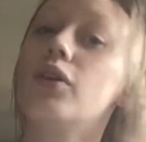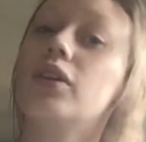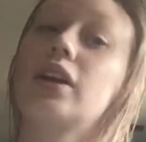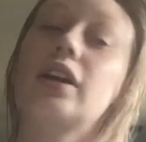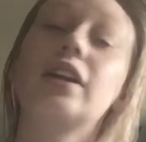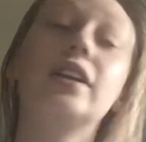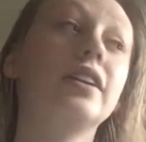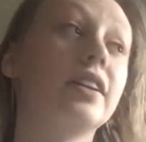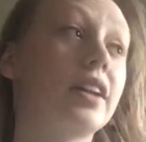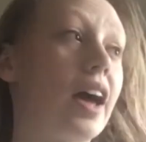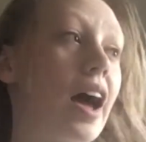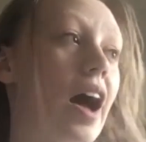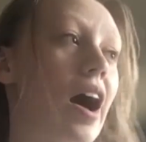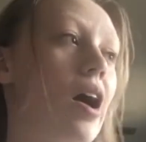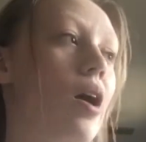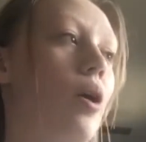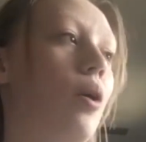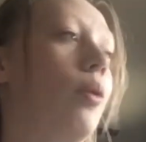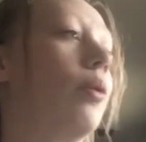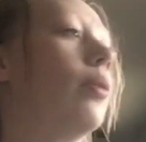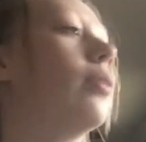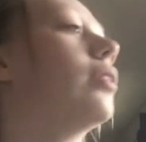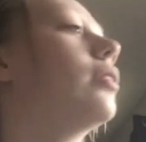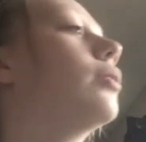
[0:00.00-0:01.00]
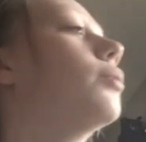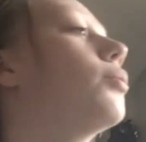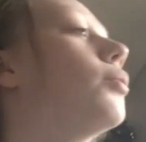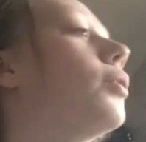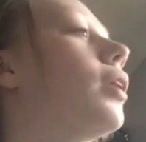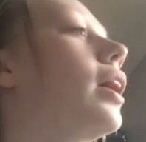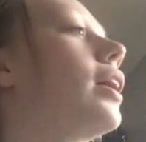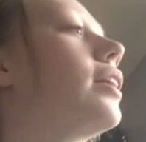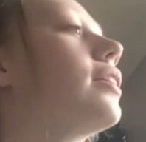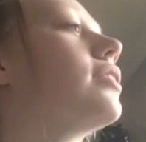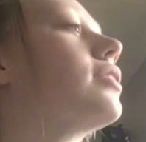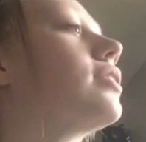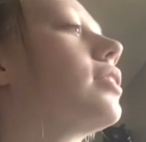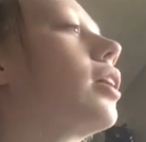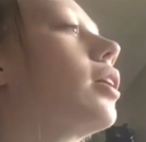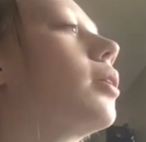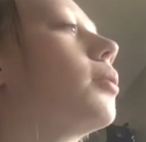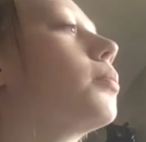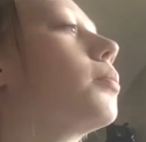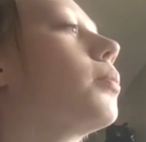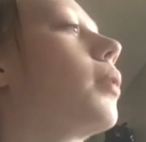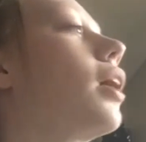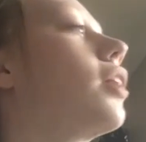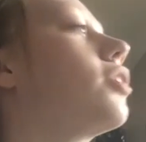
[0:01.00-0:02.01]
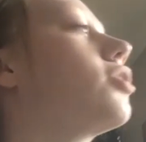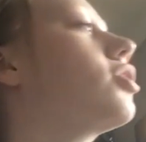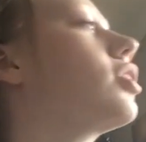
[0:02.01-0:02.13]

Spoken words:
now will I start brushing